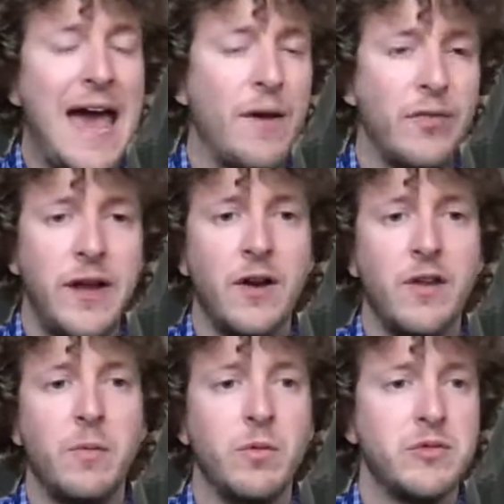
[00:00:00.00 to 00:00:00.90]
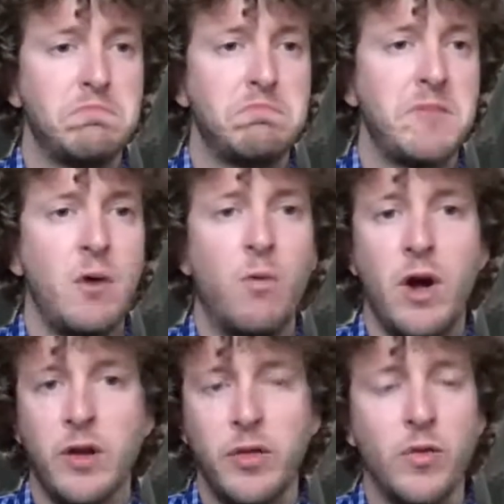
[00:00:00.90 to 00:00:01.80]
out there that will kind of
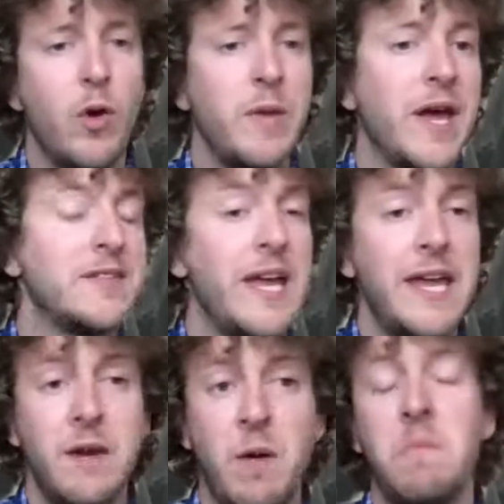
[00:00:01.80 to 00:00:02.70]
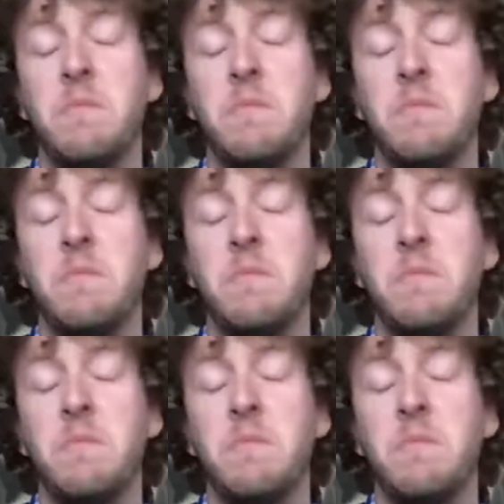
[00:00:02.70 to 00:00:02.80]
walk you through OBS and